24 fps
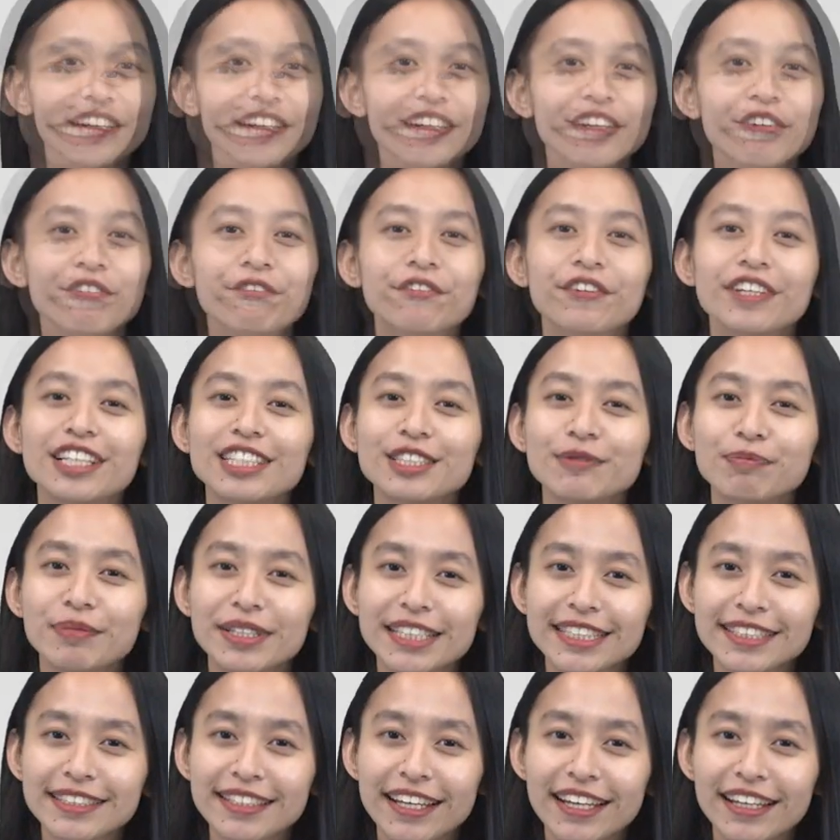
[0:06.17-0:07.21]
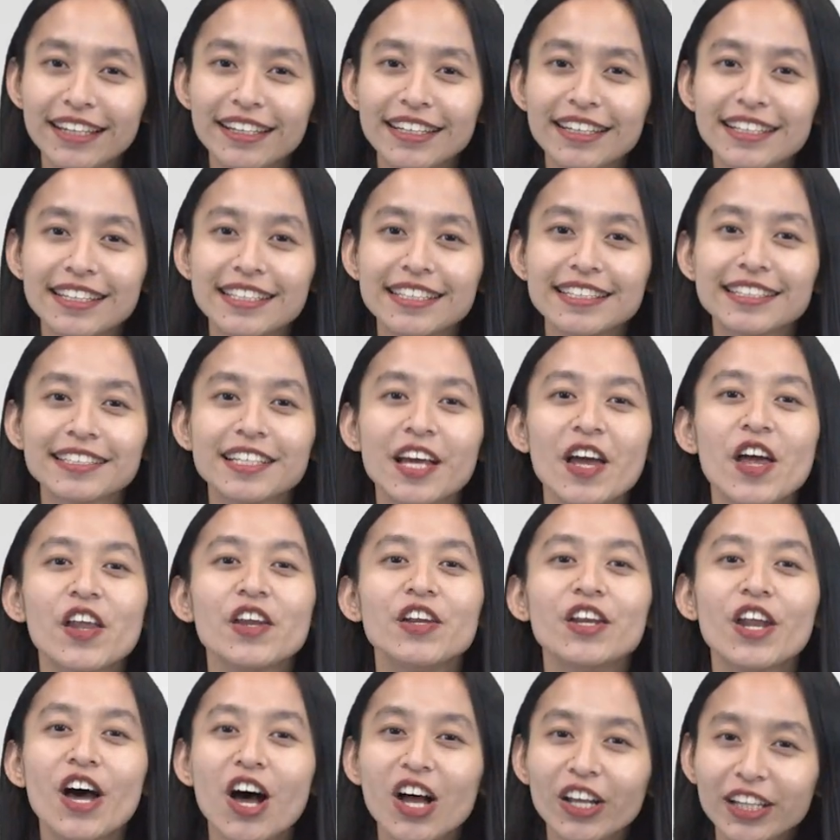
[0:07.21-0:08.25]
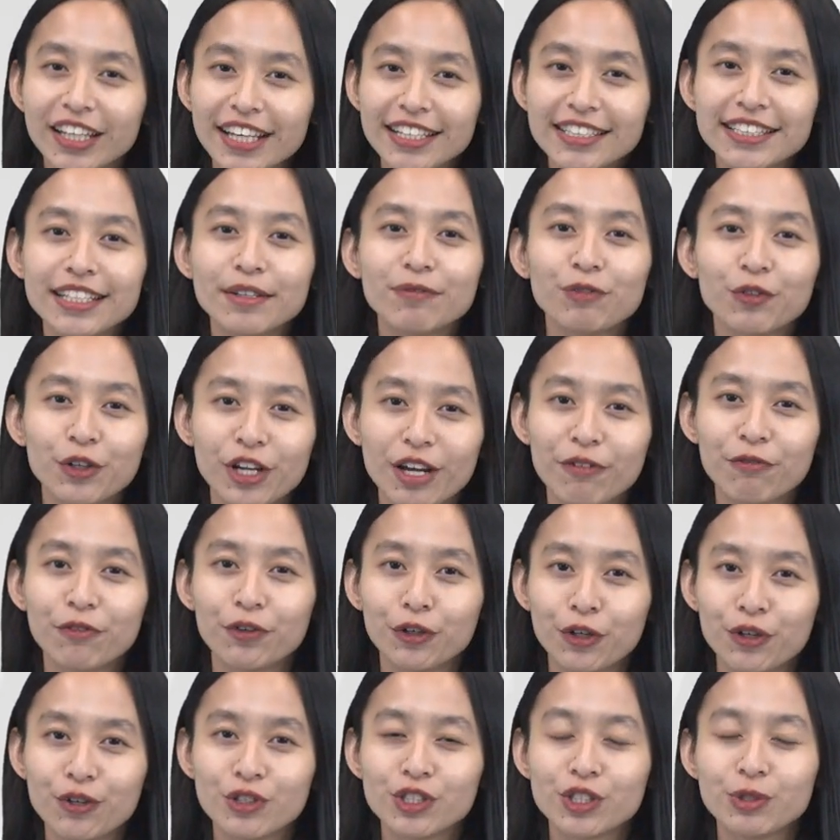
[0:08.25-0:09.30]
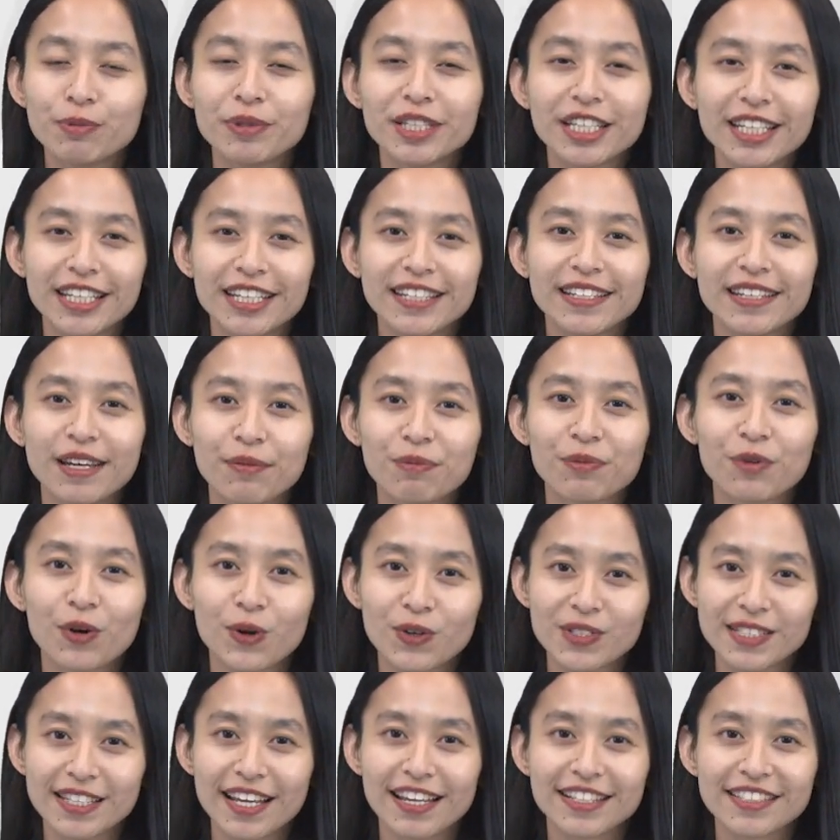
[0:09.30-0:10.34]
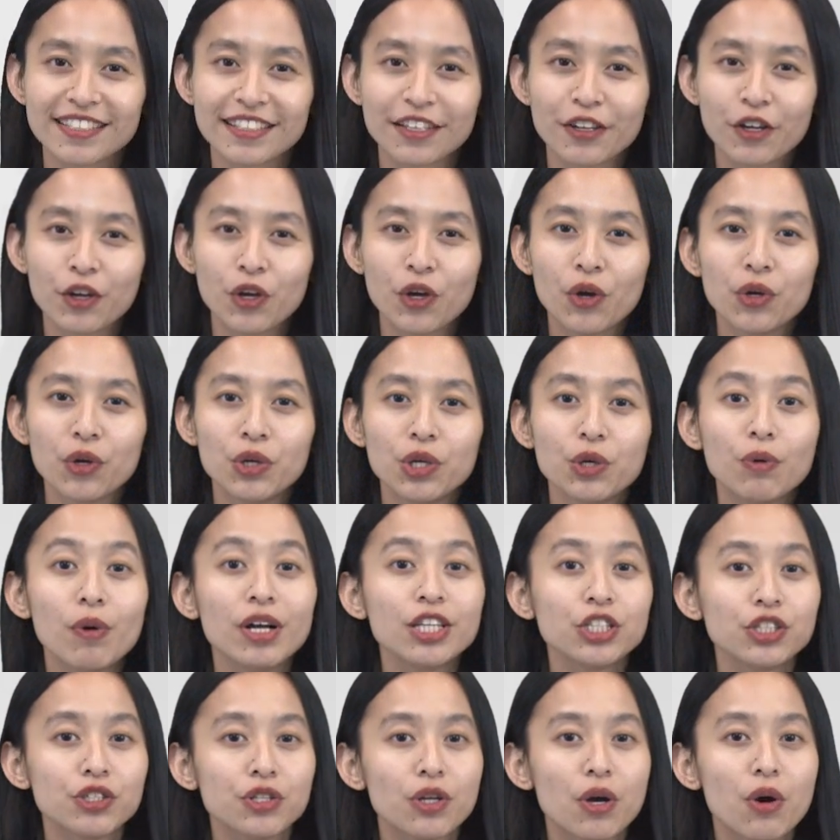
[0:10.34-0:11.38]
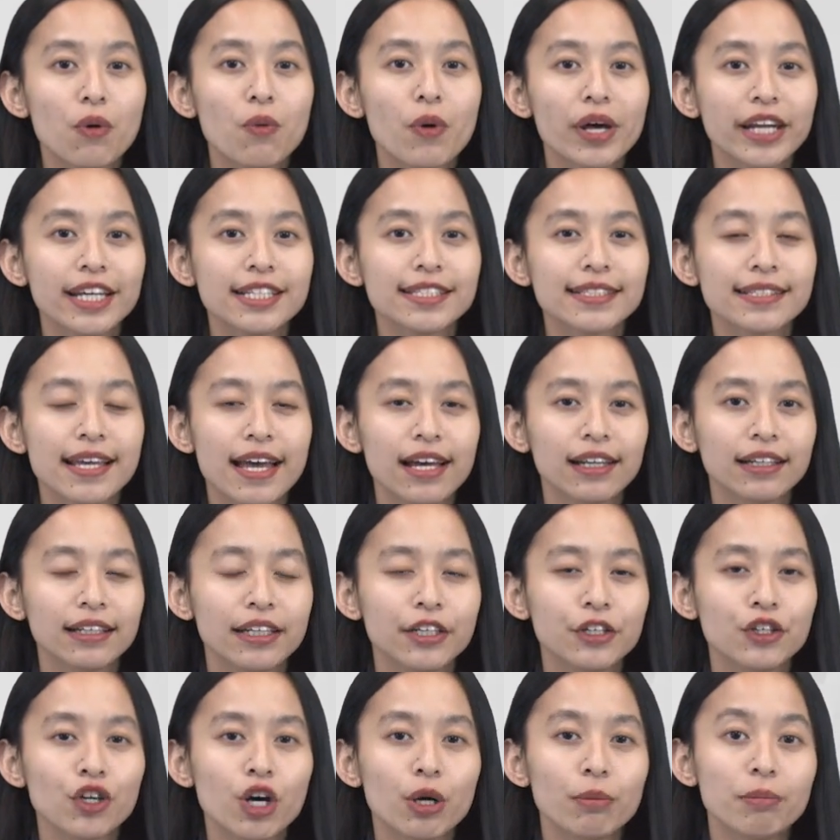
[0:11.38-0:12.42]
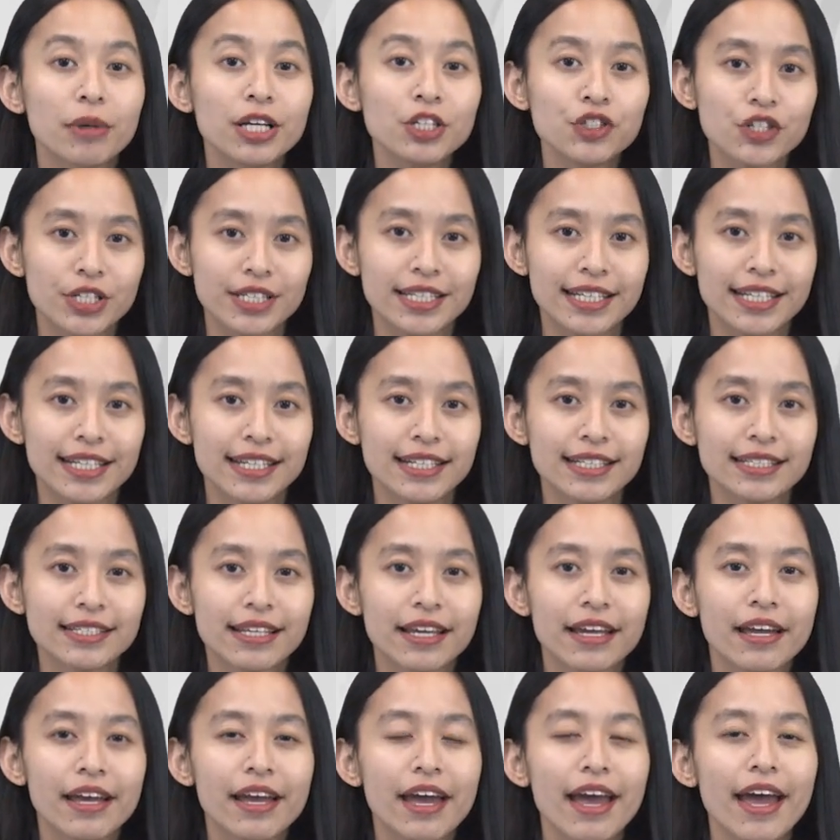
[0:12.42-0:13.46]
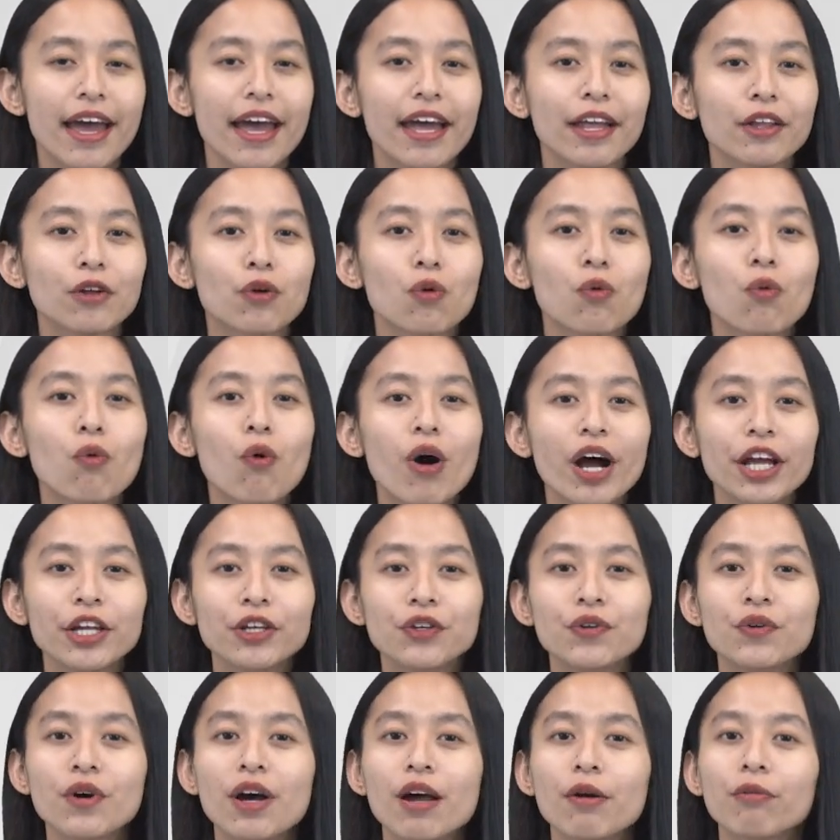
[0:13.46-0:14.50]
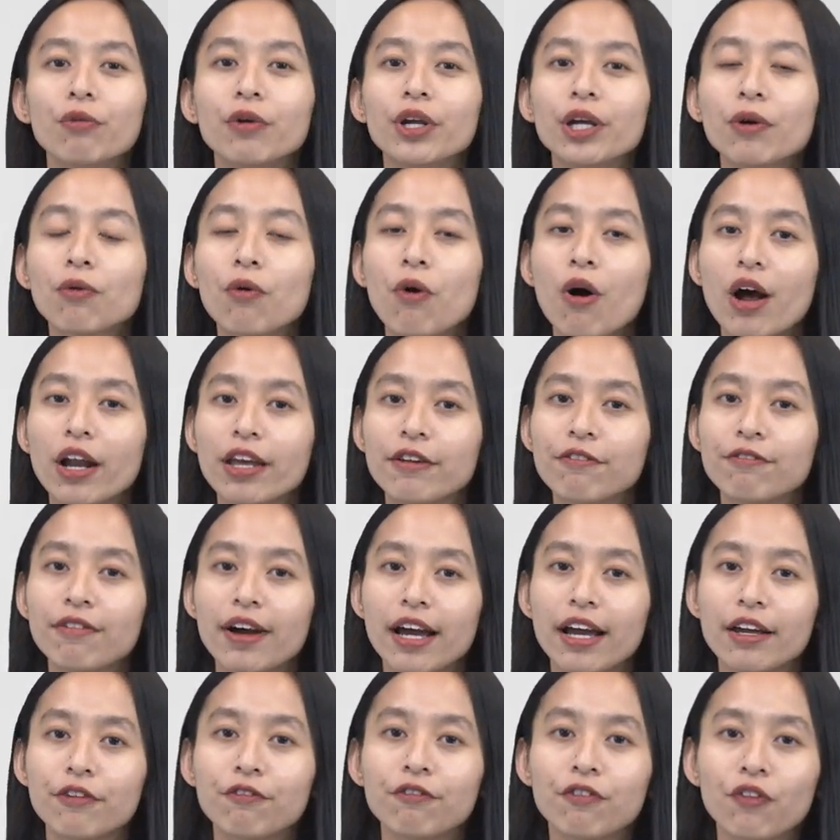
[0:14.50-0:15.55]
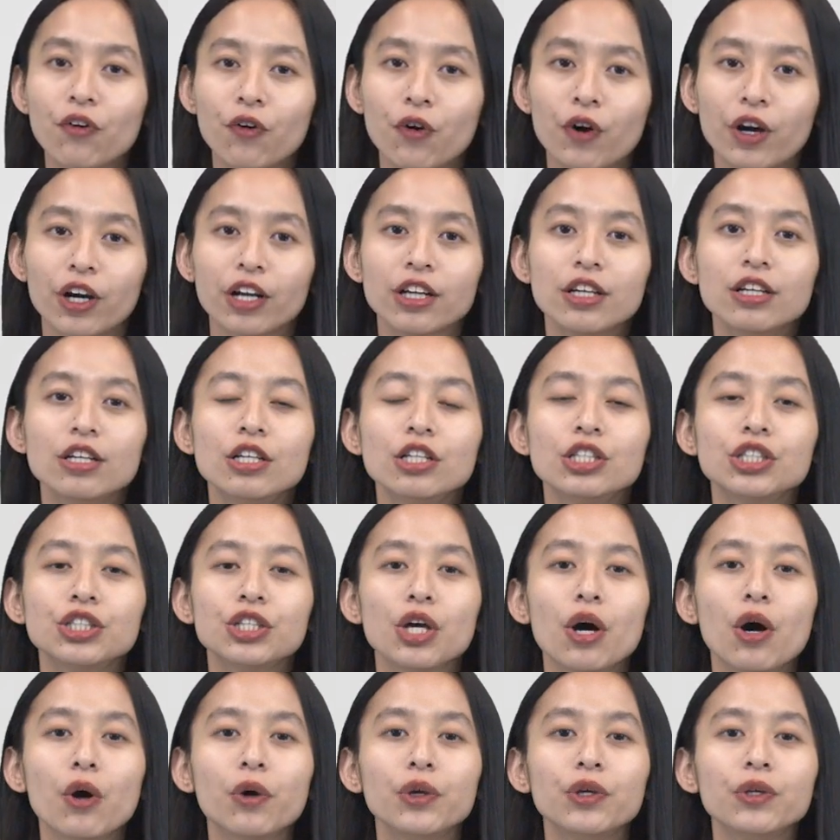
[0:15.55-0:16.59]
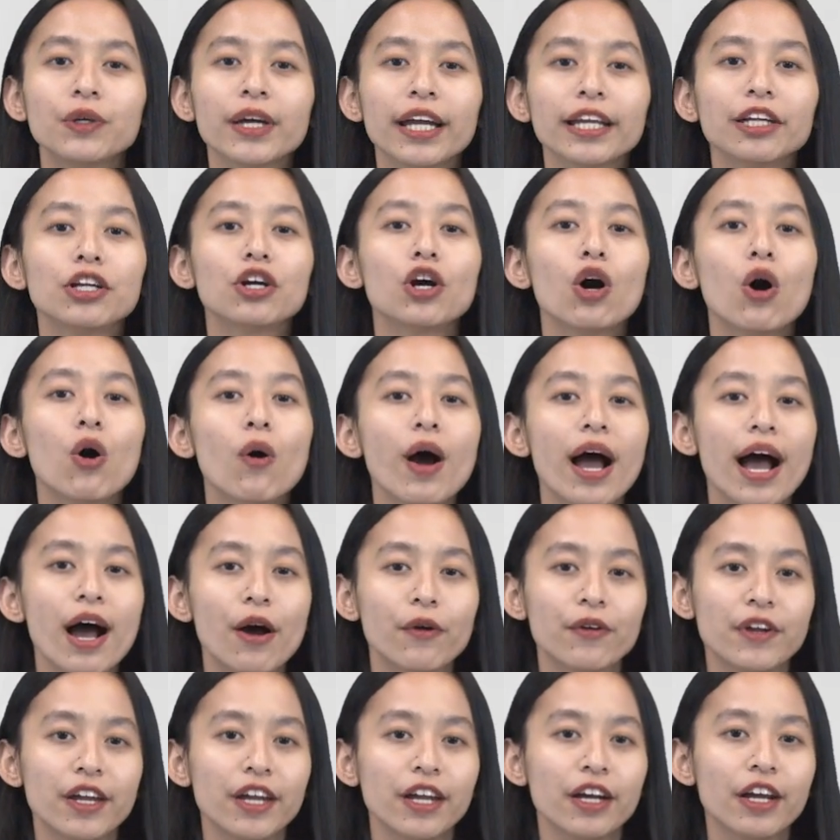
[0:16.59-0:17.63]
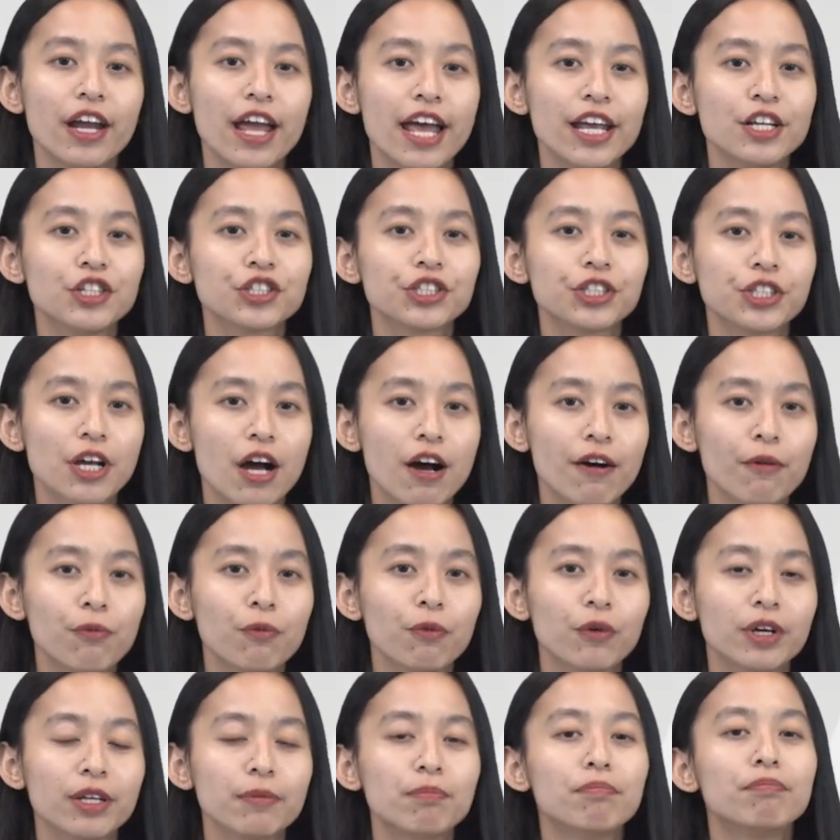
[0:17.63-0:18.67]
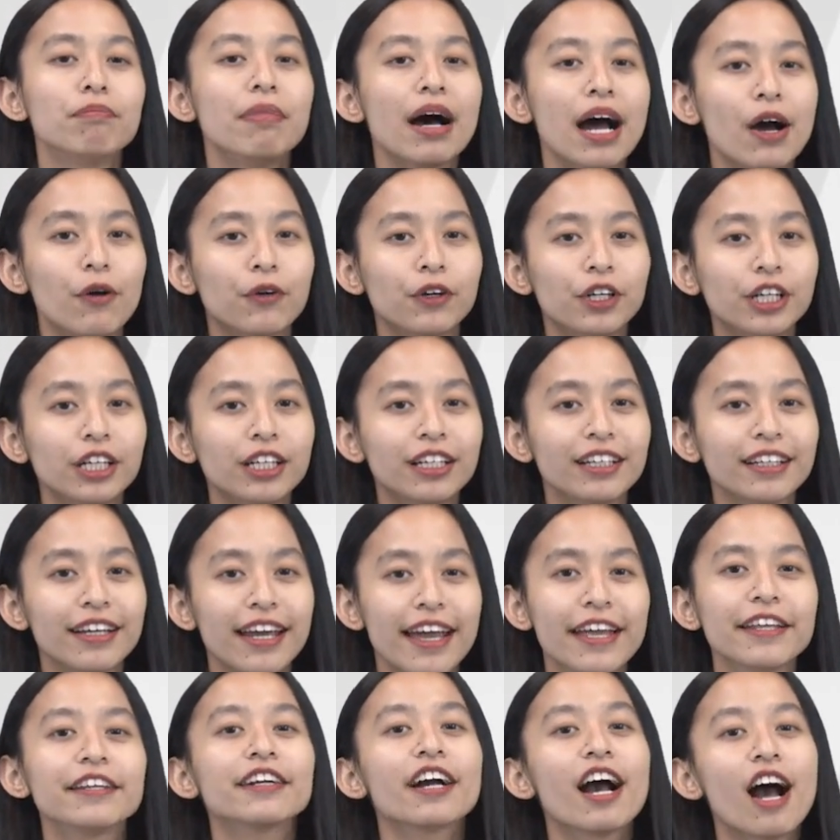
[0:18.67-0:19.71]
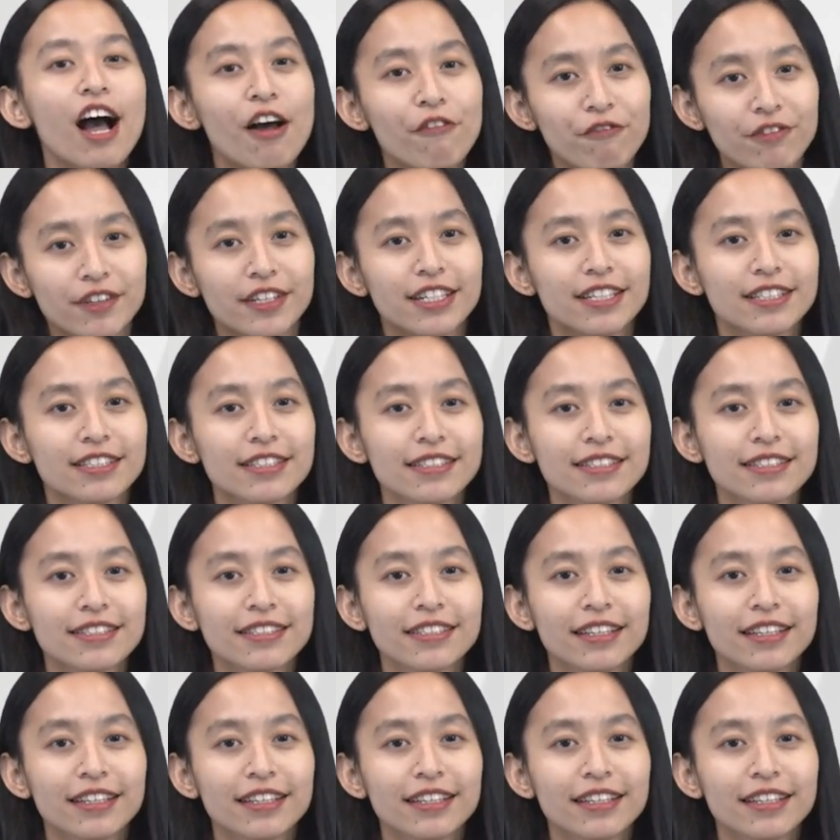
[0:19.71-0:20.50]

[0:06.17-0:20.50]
The first mistake is not getting pre-approved to begin their process. You want to know what exactly your budget is and what you are re-qualified for, so you can go out there and shop with power and confidence.